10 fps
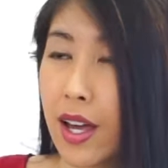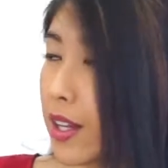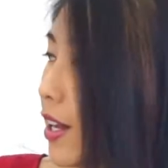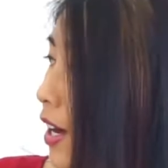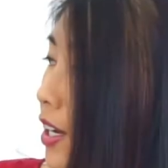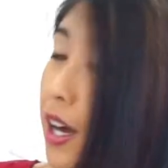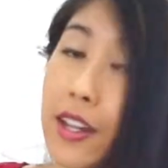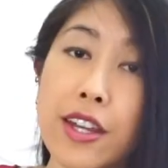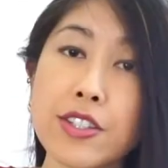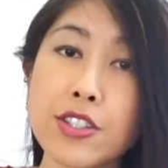that I
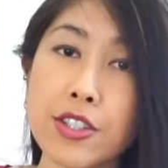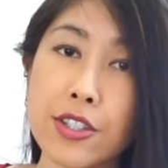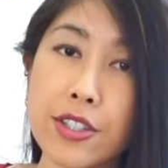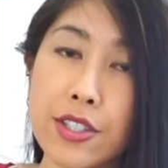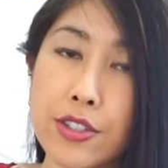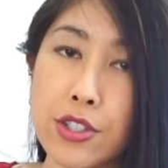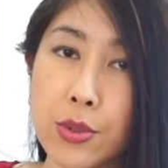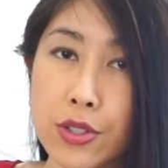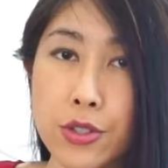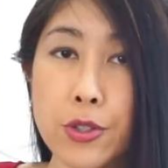then turned into
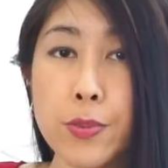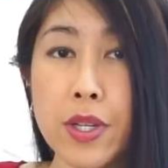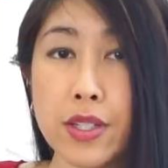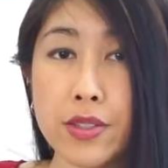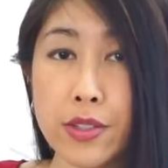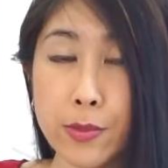a two-piece